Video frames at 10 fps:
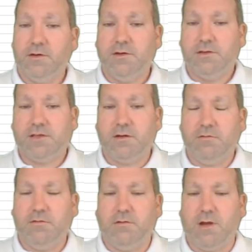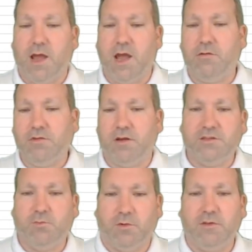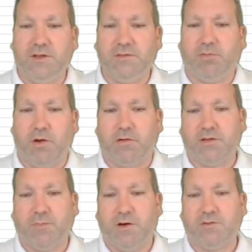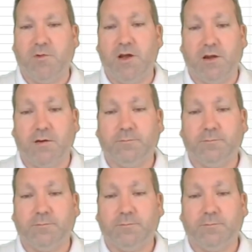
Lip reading: So how does one of these progress bars work?